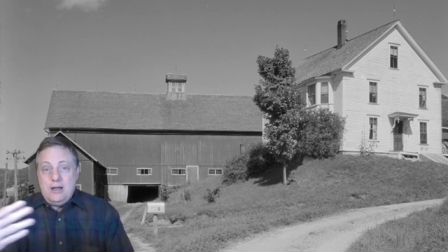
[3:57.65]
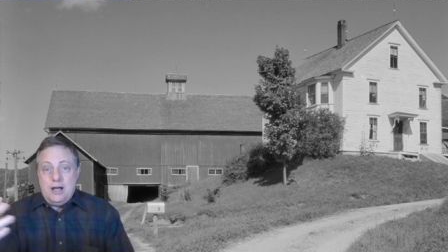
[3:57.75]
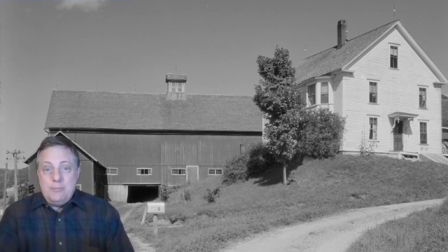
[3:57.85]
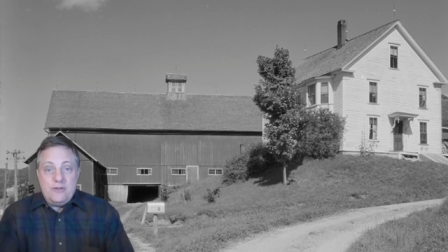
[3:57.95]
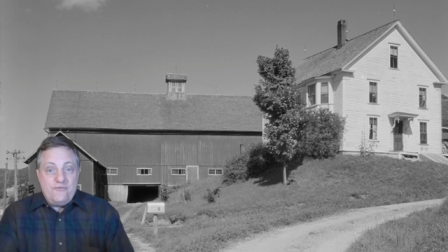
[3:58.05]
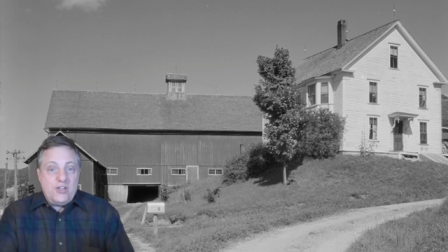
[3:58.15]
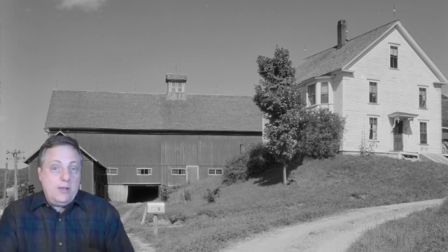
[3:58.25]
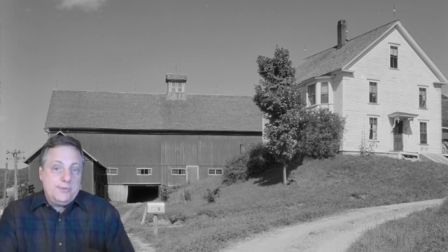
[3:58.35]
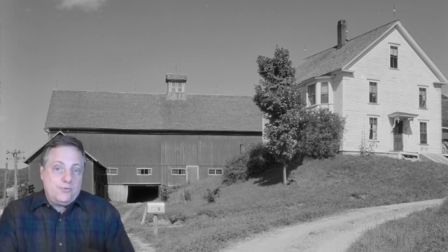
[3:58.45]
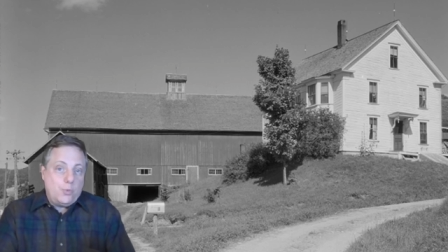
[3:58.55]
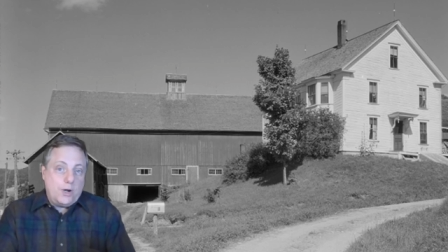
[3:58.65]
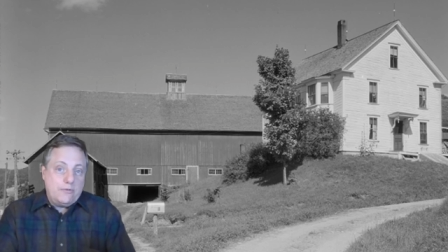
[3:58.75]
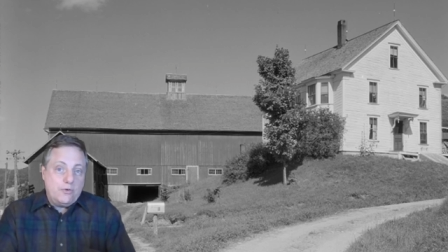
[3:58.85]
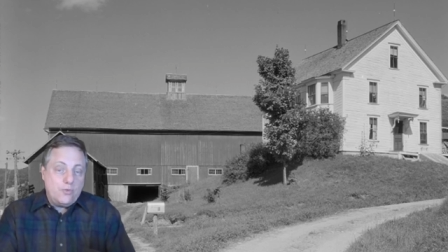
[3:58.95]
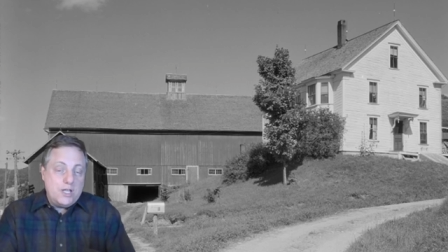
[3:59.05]
uh, but Phelps, for
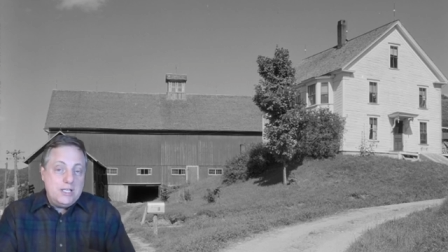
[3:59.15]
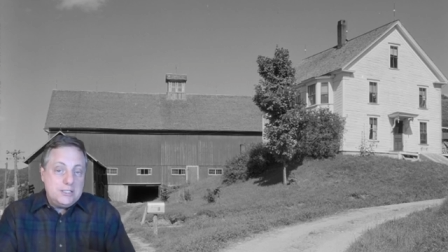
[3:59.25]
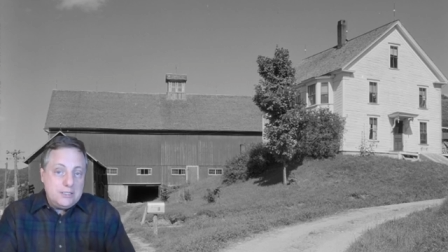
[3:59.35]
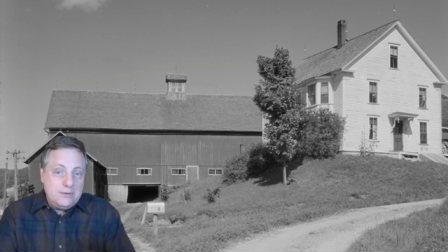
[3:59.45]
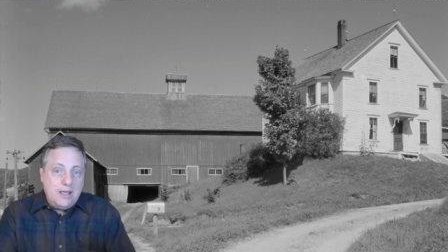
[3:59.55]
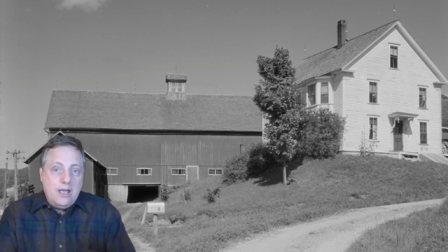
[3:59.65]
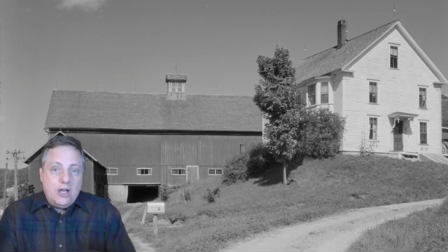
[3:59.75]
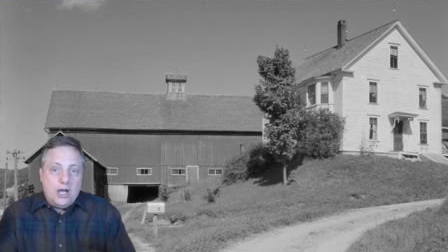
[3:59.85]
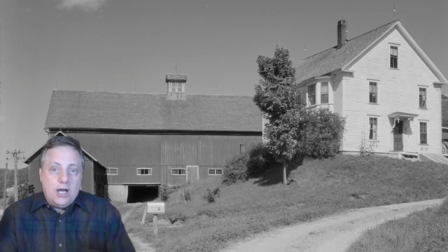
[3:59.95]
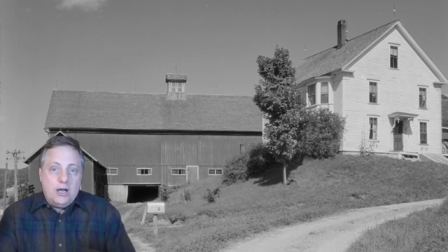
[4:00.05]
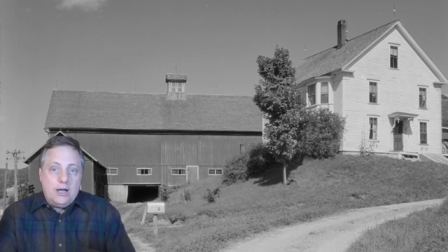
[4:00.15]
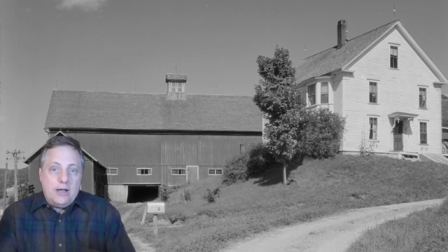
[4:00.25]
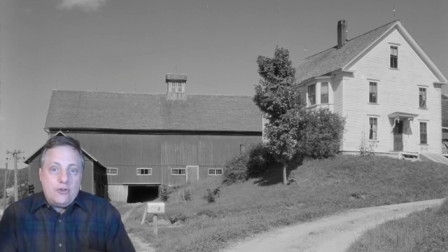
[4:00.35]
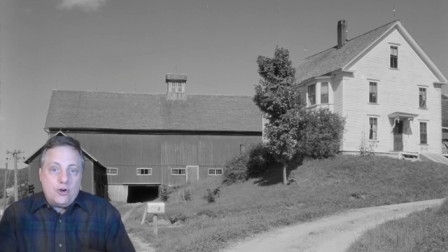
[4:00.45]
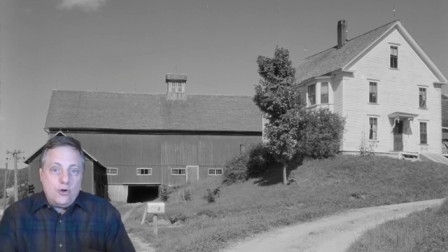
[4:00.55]
whatever reason, uh,
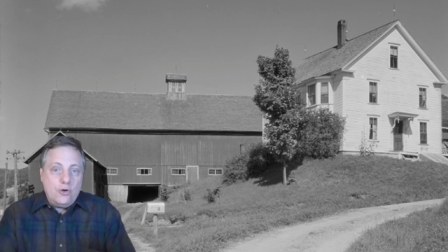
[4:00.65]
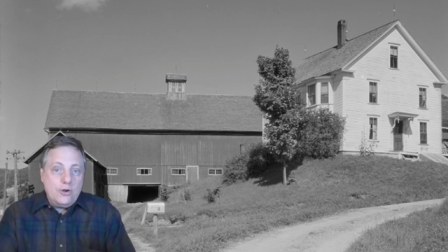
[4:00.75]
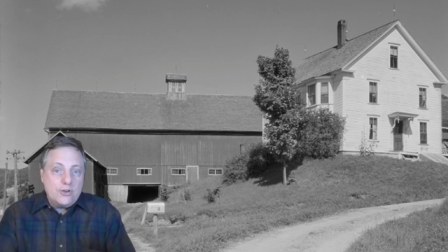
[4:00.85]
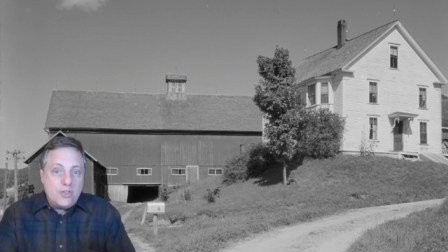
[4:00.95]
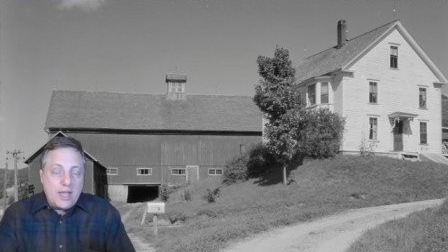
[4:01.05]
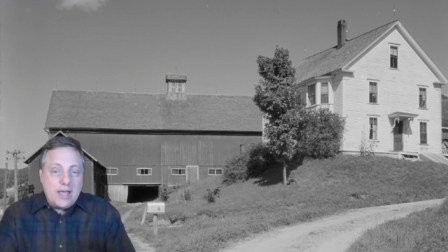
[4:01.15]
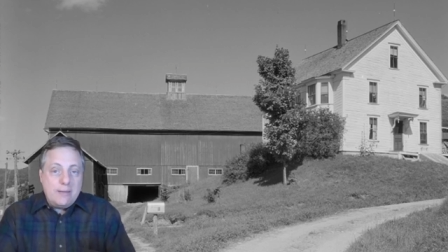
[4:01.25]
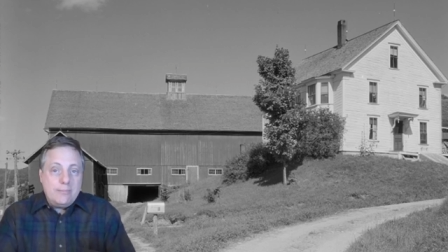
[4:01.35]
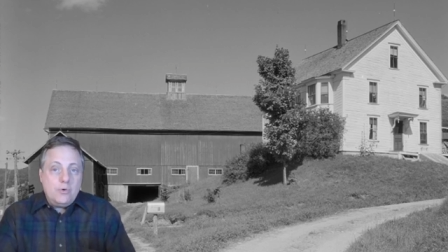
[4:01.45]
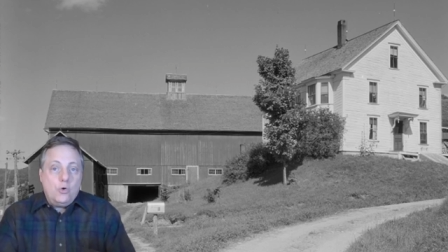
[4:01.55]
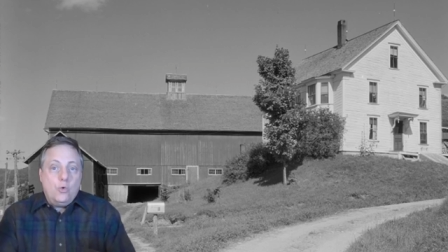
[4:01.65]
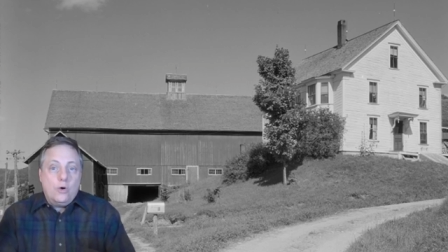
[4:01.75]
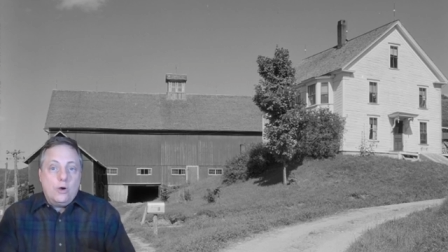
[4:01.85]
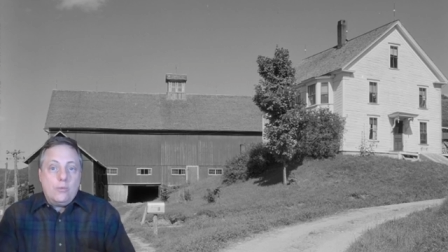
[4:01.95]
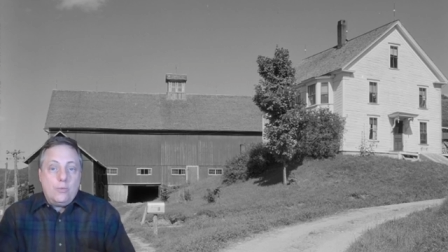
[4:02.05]
either heard them
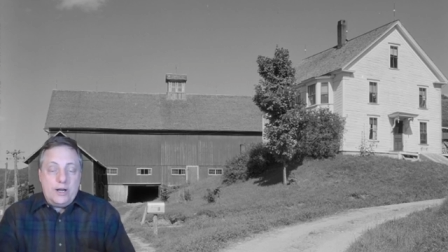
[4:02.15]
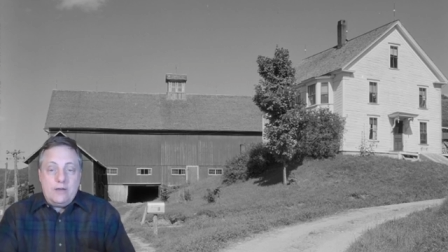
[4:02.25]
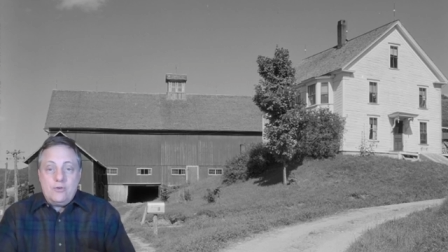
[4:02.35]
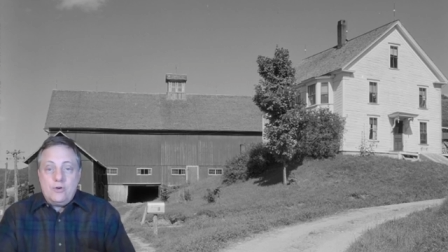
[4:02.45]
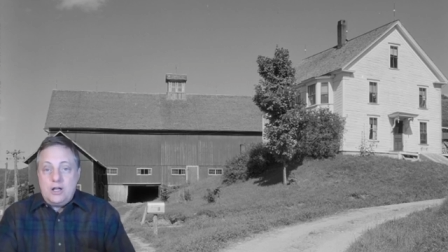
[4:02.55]
or whatever,